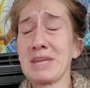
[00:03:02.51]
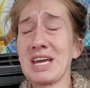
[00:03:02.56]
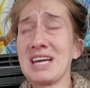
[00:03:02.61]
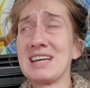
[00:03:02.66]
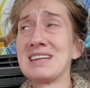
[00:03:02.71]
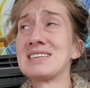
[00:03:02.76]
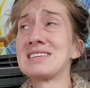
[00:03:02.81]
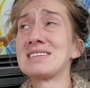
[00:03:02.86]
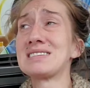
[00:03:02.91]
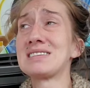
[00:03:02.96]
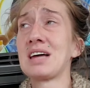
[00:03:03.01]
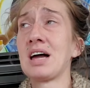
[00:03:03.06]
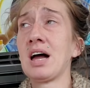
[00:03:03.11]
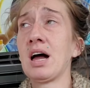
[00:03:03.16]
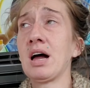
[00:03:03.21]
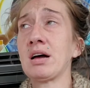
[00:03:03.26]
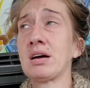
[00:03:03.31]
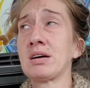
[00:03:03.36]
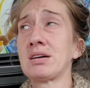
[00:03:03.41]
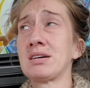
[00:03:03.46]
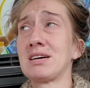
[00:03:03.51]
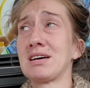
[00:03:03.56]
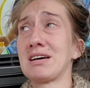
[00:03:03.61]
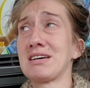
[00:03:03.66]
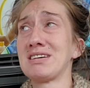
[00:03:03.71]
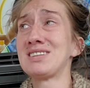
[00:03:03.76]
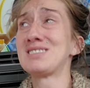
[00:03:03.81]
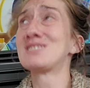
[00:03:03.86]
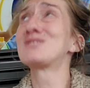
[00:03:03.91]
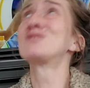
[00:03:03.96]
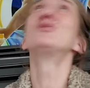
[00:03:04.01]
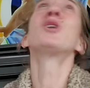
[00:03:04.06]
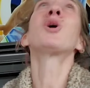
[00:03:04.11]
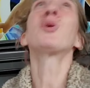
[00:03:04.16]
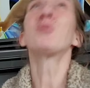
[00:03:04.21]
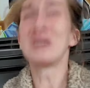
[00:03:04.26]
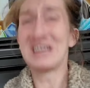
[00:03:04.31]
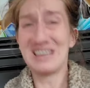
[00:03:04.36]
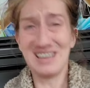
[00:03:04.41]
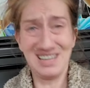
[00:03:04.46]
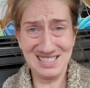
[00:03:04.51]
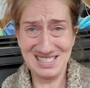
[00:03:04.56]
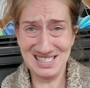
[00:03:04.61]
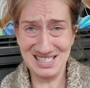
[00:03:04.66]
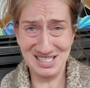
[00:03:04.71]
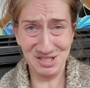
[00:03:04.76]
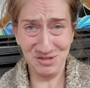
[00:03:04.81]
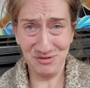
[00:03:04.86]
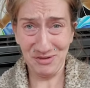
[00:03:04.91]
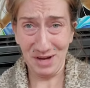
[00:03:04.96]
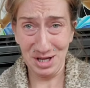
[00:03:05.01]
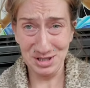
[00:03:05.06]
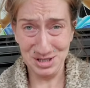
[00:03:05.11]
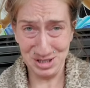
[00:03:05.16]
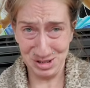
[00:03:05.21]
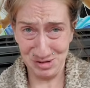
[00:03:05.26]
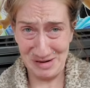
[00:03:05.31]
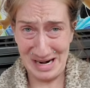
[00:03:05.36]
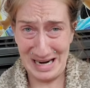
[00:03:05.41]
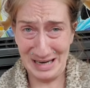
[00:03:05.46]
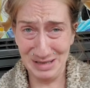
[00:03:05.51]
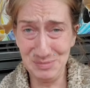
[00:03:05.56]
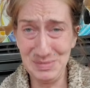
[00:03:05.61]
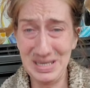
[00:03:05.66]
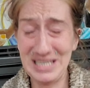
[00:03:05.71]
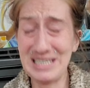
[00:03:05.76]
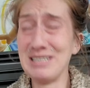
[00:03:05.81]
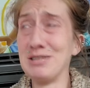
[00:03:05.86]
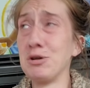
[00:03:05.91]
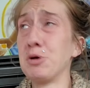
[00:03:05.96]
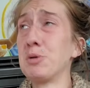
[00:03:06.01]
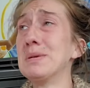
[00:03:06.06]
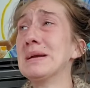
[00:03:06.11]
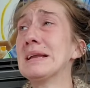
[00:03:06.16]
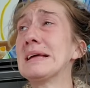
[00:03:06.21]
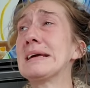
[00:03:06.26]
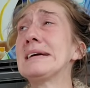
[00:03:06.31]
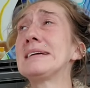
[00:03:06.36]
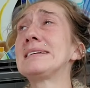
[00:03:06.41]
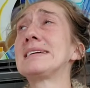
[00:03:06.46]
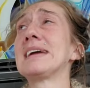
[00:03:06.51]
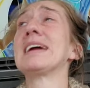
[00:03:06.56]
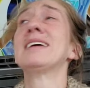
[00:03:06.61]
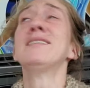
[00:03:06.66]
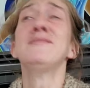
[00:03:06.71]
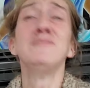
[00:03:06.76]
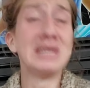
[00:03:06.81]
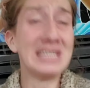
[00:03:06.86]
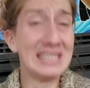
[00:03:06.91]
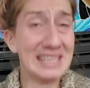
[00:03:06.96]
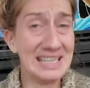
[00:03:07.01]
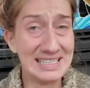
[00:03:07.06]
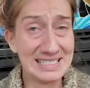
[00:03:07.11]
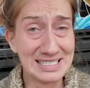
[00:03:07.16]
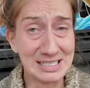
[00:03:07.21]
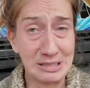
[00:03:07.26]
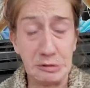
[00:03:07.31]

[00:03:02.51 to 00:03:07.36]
it's no one else's fault around me. Nobody gave me this.